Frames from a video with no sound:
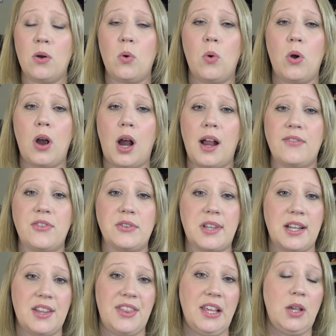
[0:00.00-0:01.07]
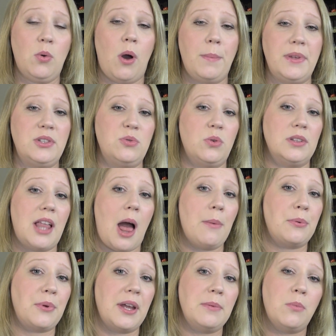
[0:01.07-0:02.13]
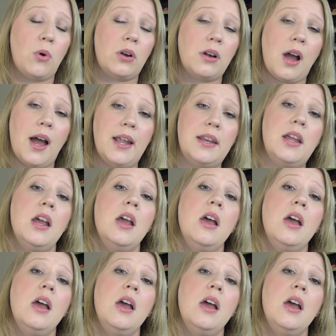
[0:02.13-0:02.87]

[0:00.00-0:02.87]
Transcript: or if there's anything you want me to elaborate more on,